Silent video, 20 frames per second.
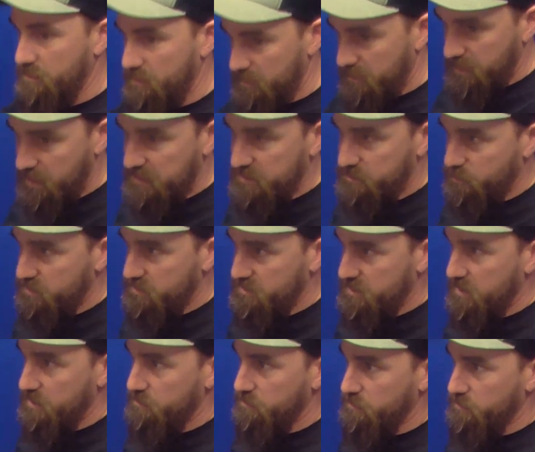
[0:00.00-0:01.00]
The next
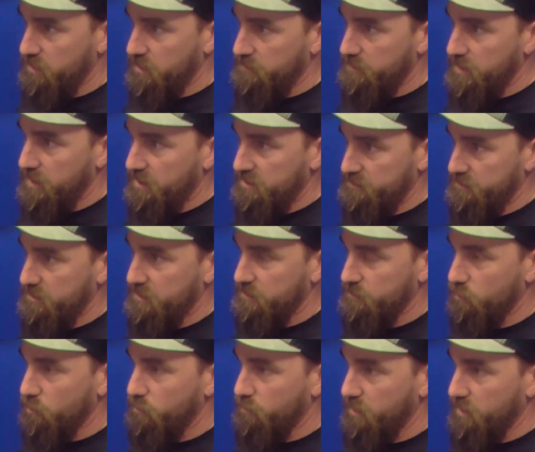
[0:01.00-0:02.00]
Wednesday we'll be at my house, but
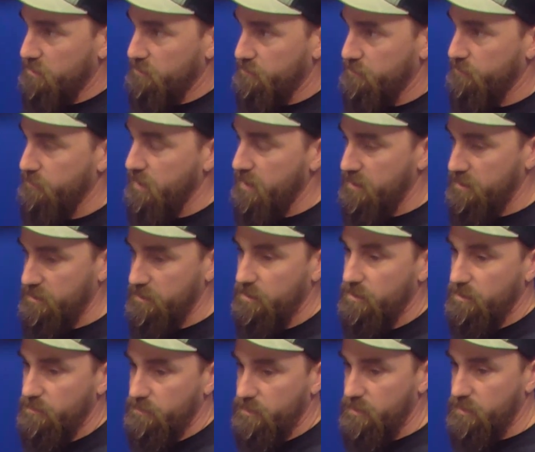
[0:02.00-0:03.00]
then we'll pick mm-hmm. back,
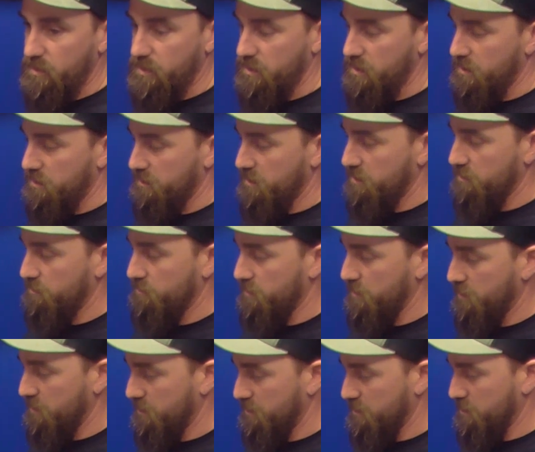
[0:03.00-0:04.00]
up. up. That'll
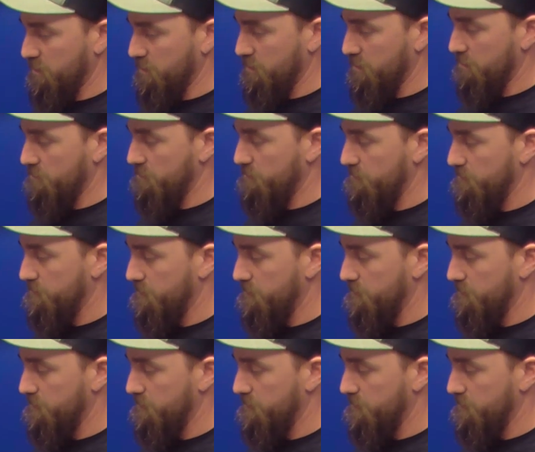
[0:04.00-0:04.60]
be uh,